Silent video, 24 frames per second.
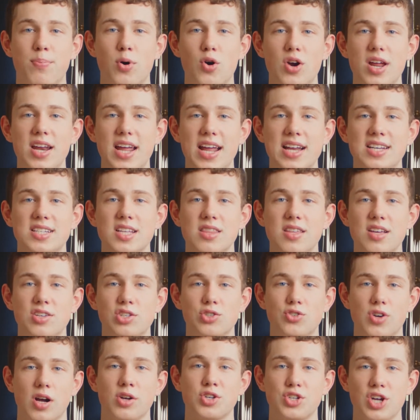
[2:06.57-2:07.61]
put it into this
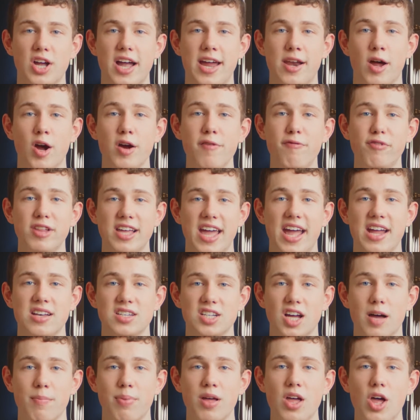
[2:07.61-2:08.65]
structure and hopefully end
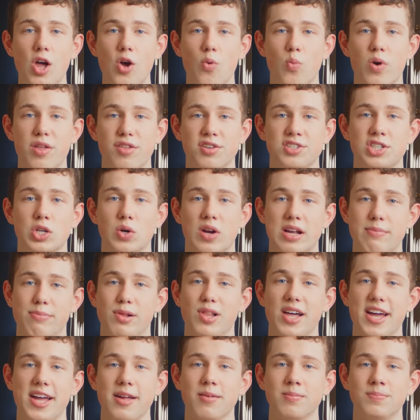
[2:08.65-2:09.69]
up with a
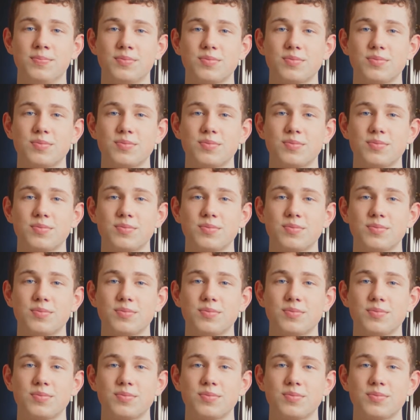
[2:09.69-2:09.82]
screenplay.